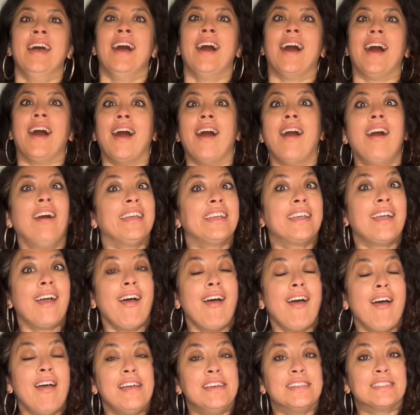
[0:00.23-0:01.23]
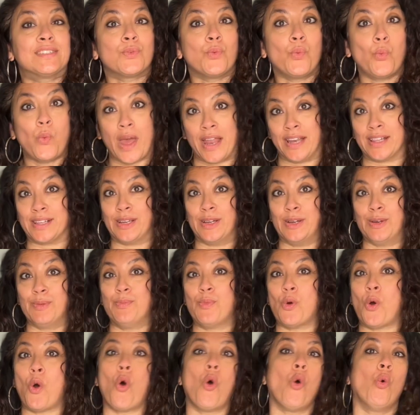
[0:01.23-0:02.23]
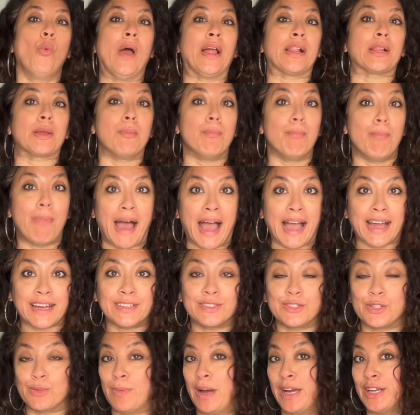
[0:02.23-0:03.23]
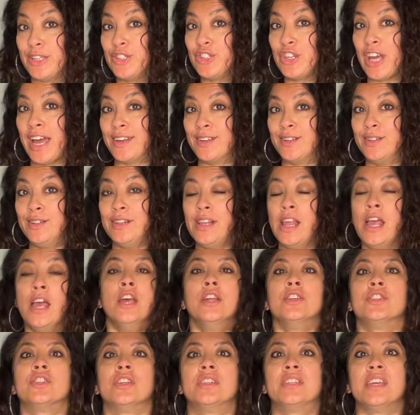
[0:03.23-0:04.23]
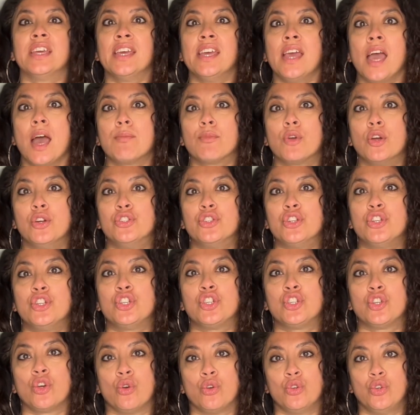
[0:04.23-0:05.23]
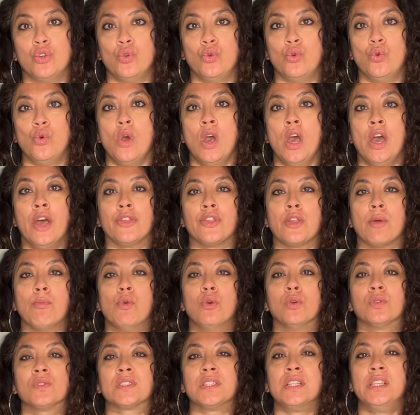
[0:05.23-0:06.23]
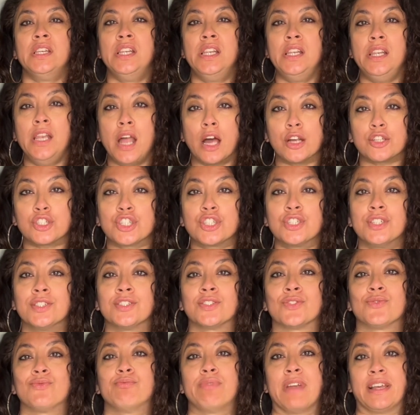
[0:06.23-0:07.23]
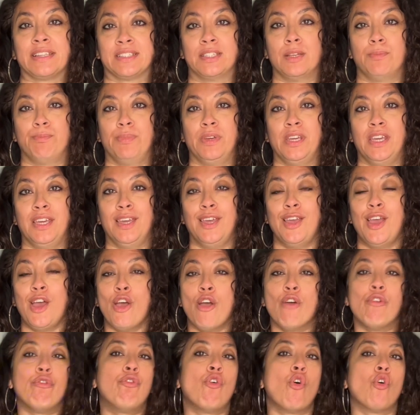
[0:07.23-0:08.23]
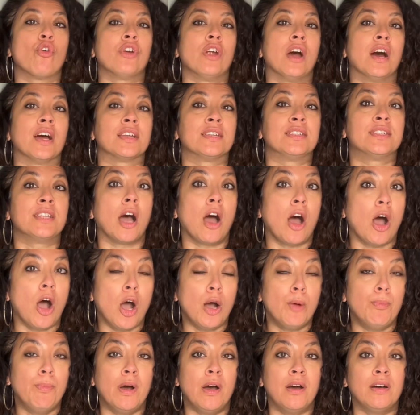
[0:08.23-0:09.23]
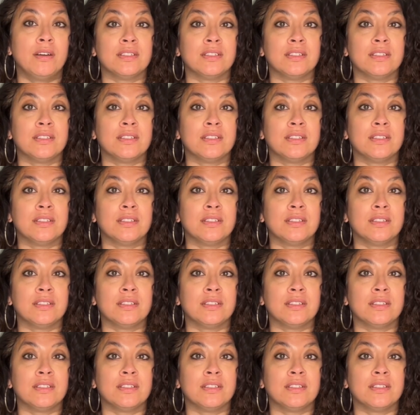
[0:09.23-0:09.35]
Hi guys, welcome back to my channel. Today I'm going to show you the most luscious recipe for a dhaba